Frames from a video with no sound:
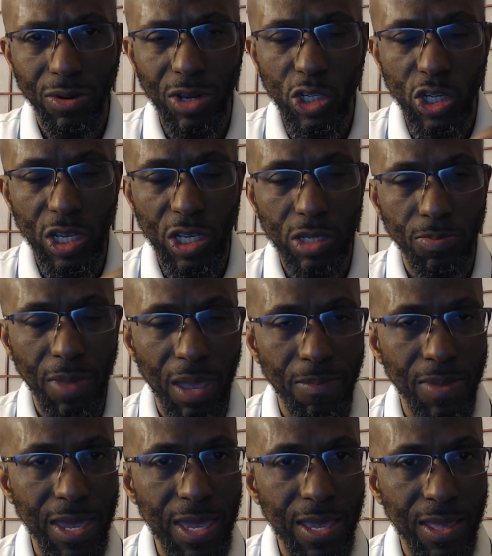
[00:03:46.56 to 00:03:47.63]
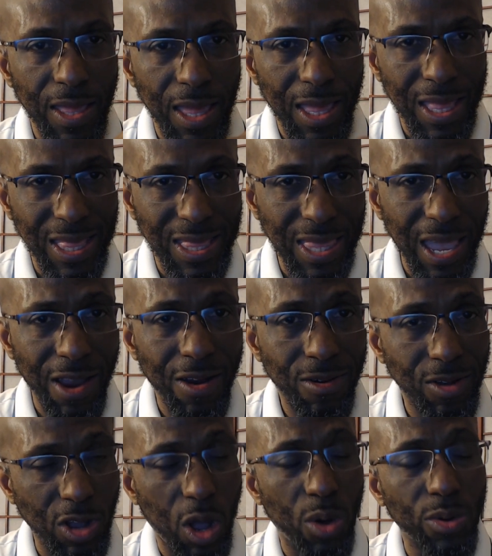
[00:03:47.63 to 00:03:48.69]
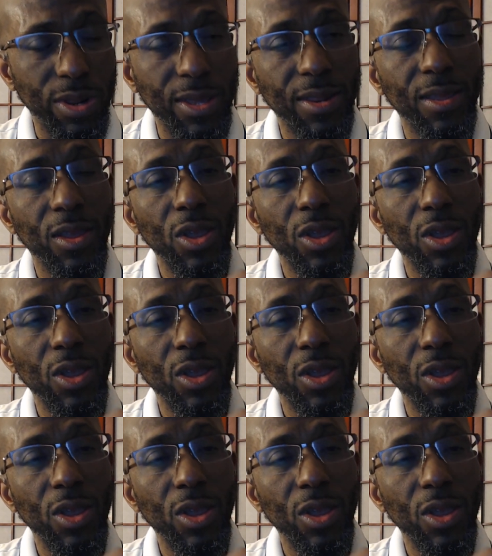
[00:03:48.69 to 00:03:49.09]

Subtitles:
genes may be there coded,